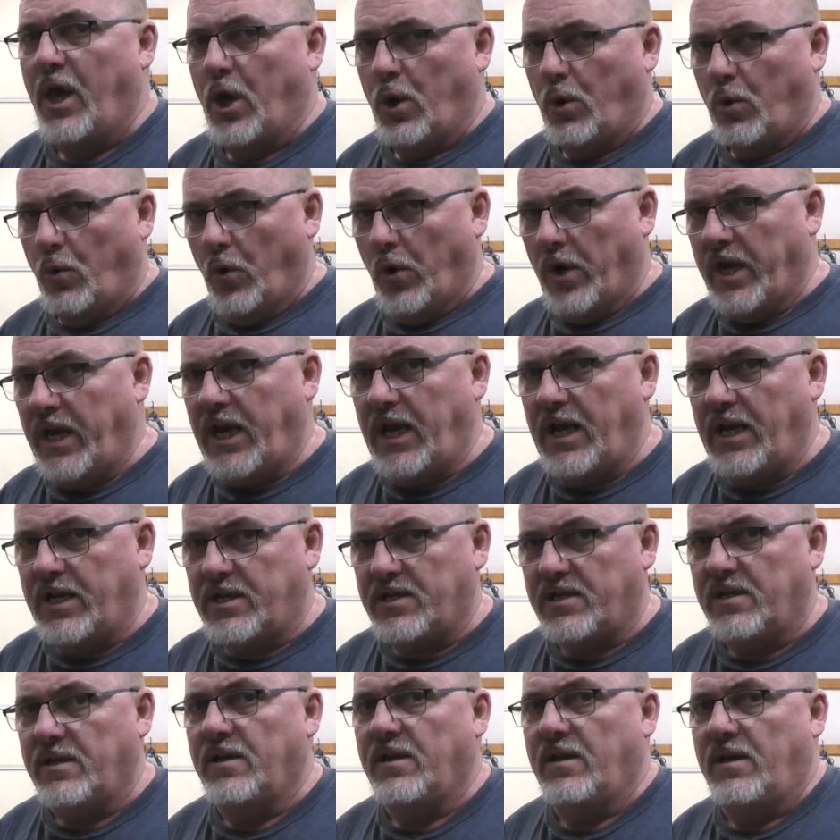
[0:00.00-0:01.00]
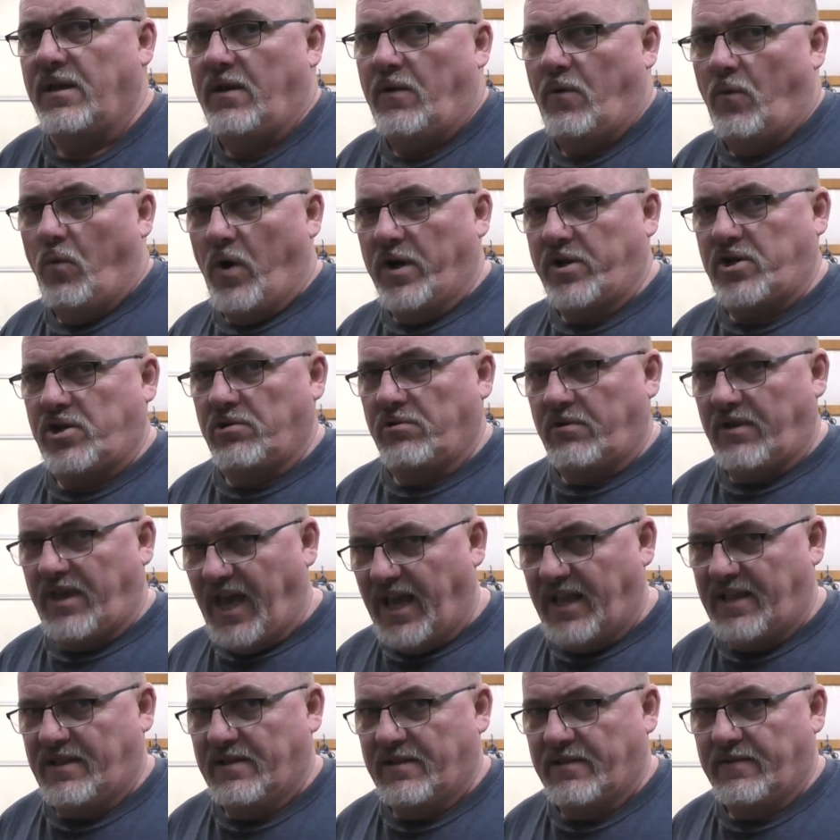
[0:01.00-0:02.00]
Read what you're
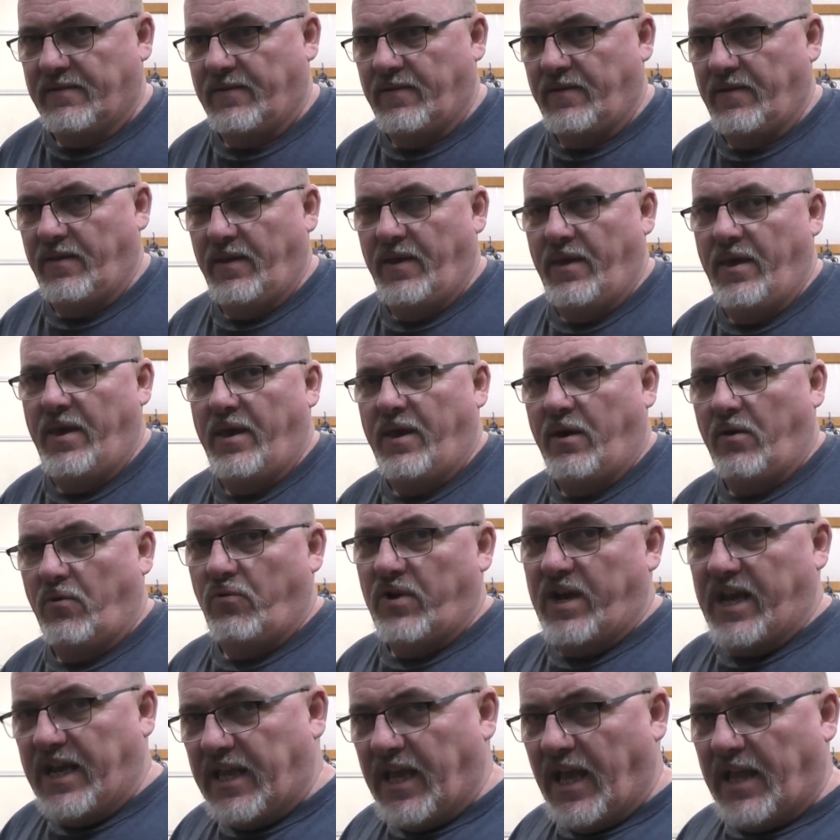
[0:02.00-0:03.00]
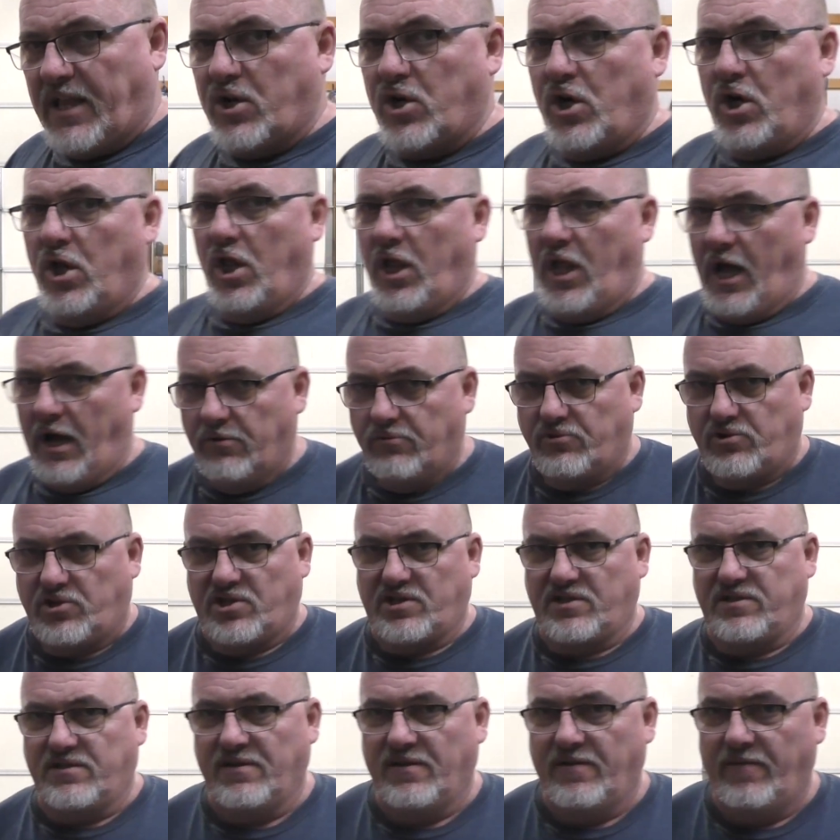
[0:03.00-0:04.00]
getting. Read it
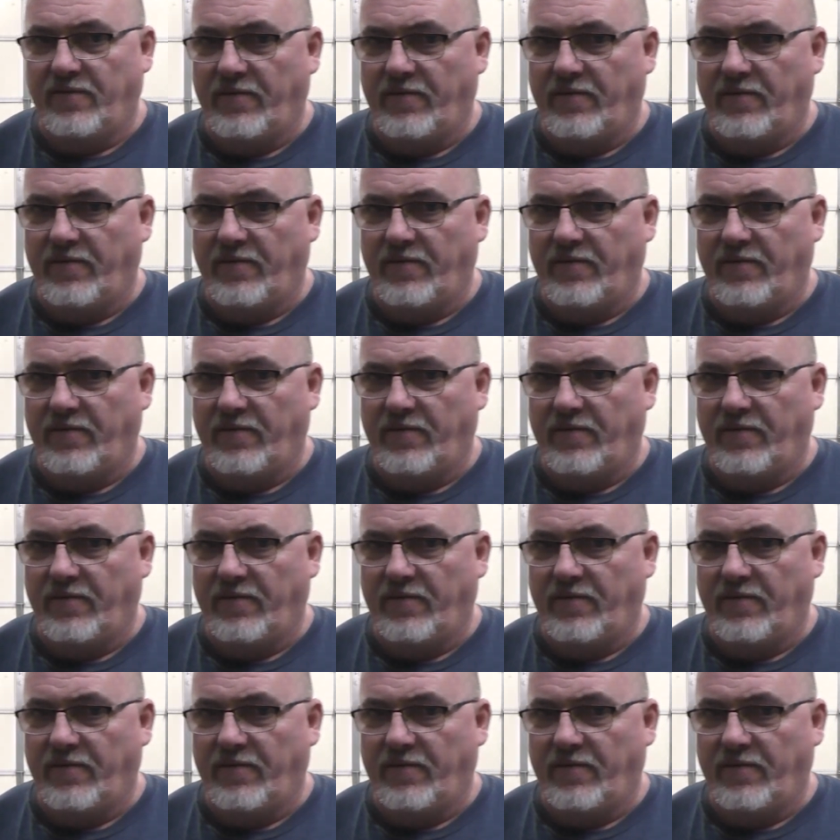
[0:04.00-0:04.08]
close.